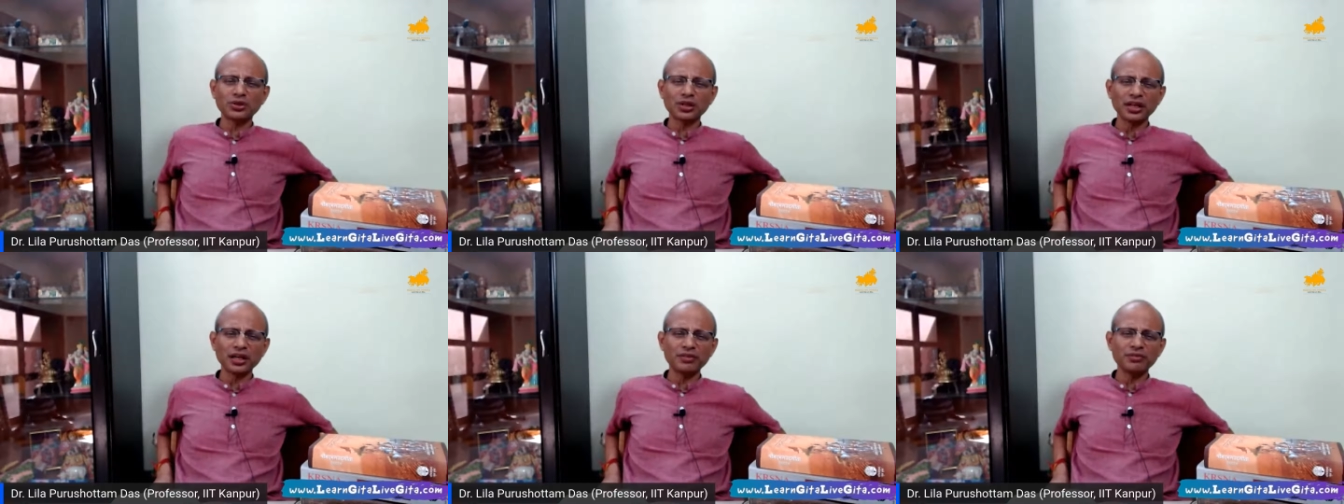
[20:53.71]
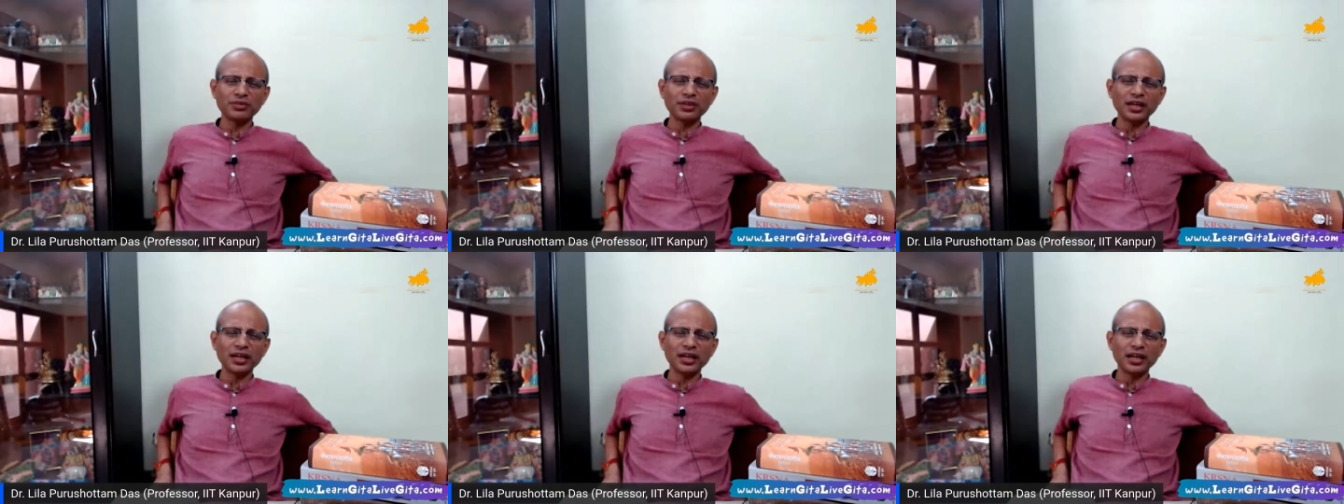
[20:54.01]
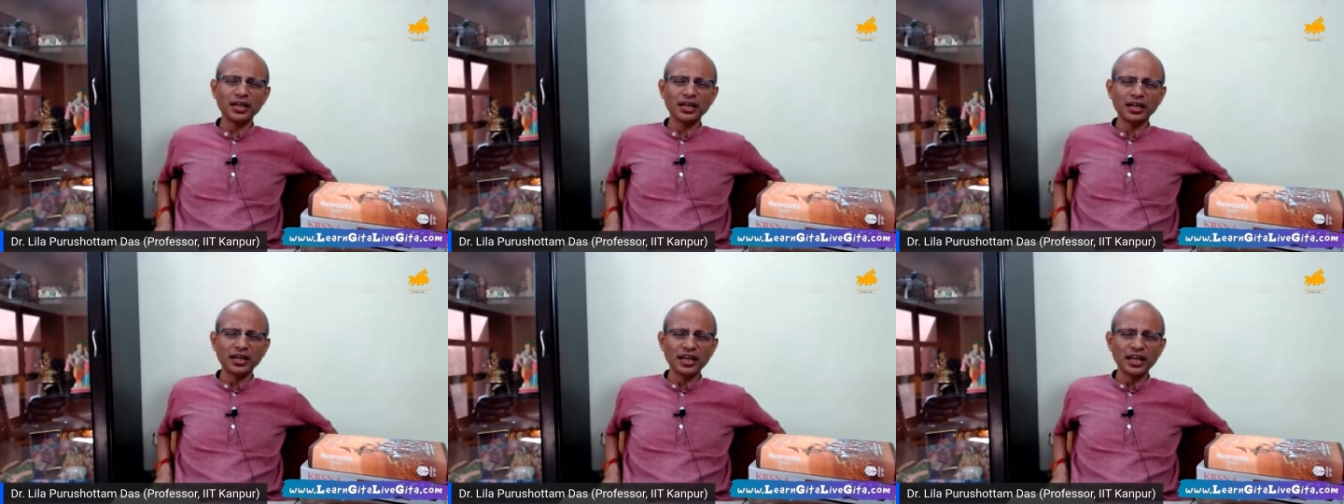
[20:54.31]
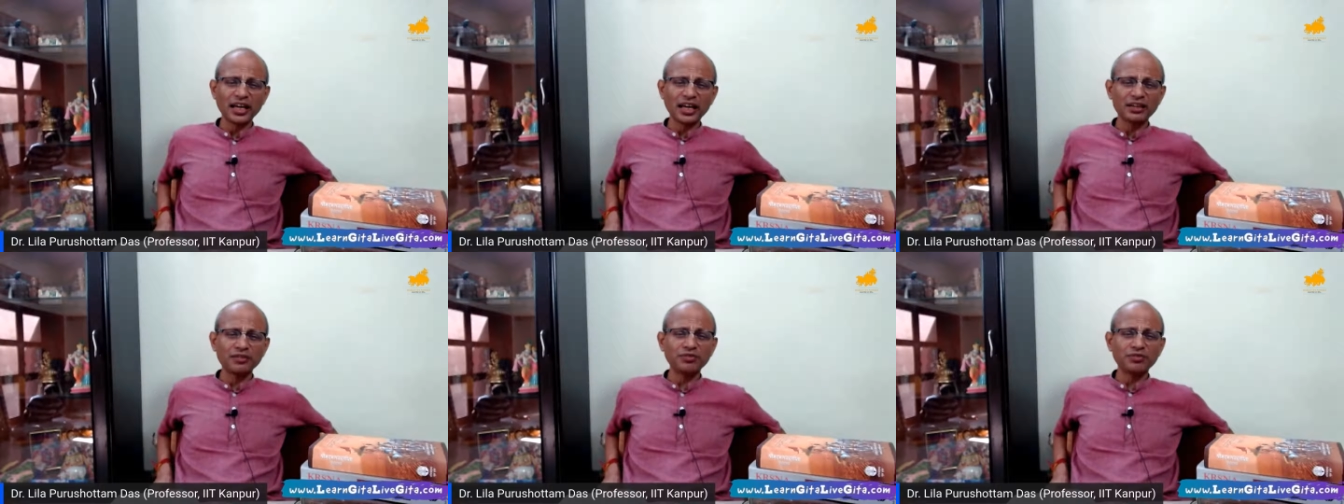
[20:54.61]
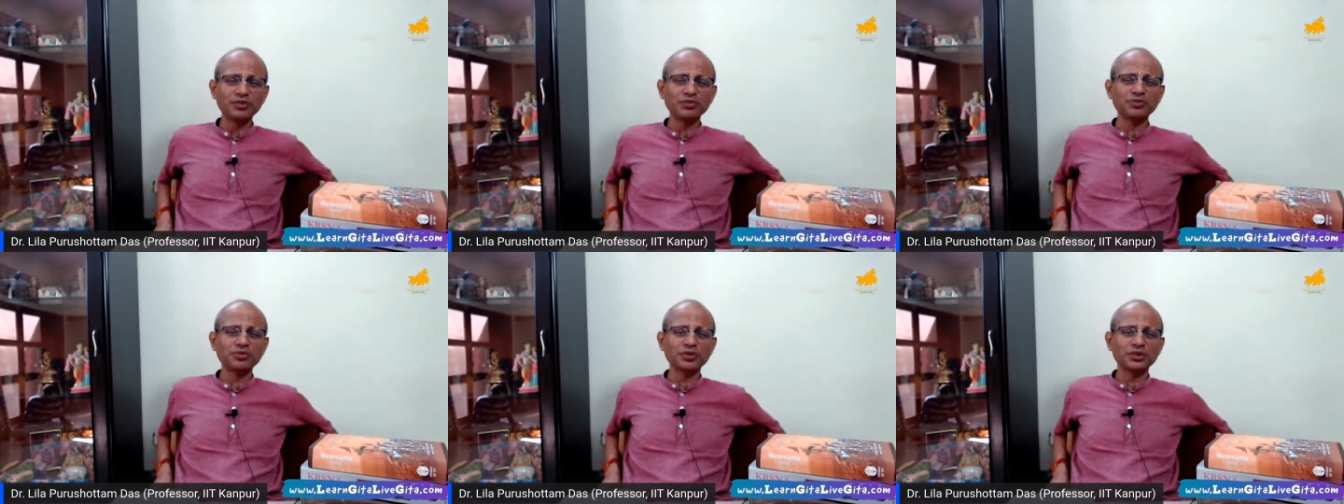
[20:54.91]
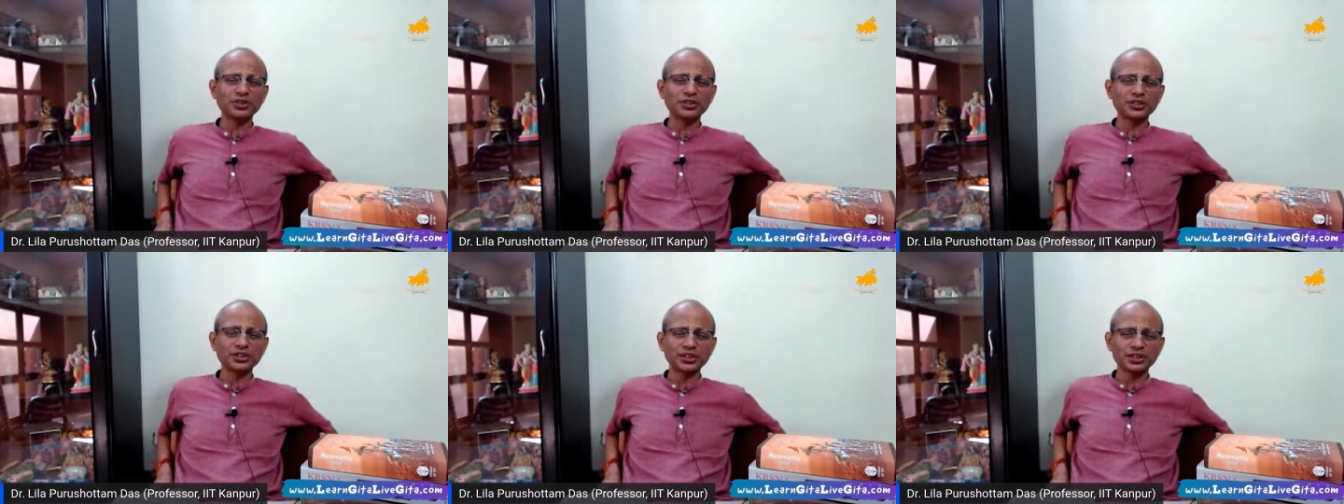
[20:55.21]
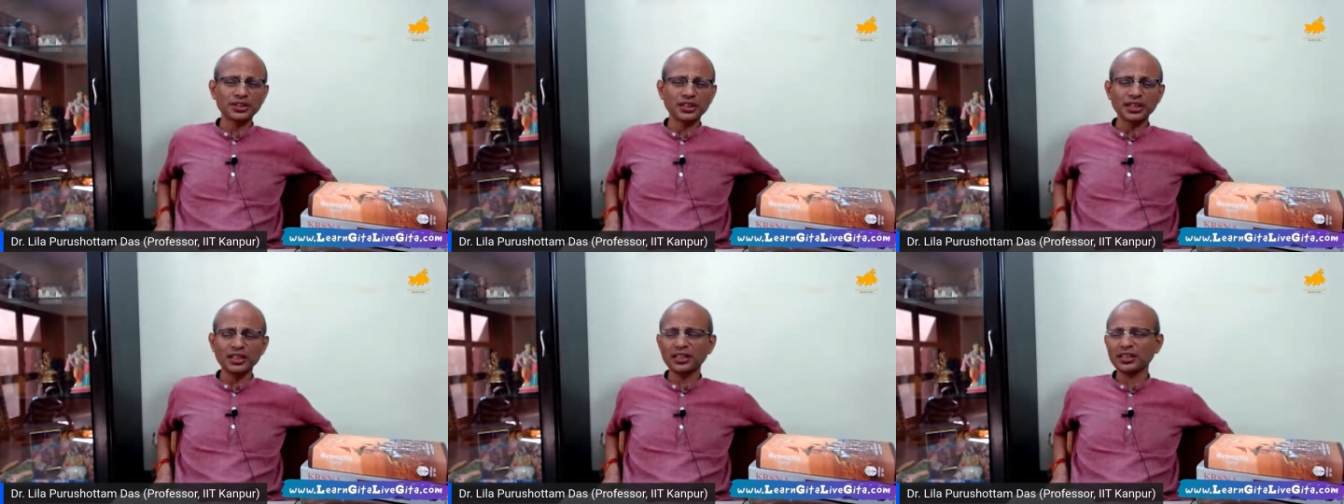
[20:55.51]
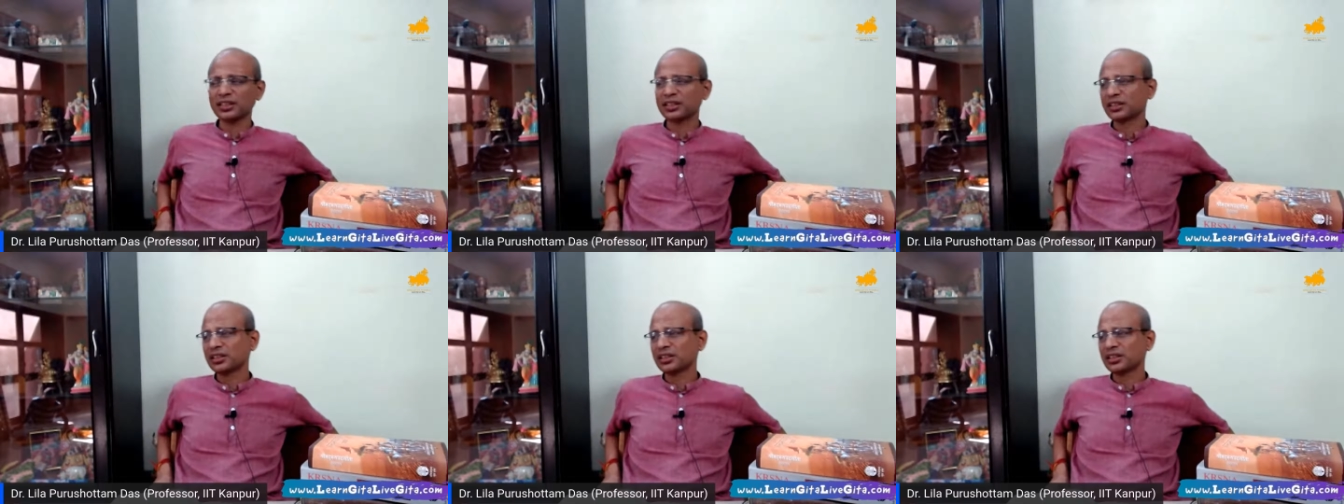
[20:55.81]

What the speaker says: have envy for each other.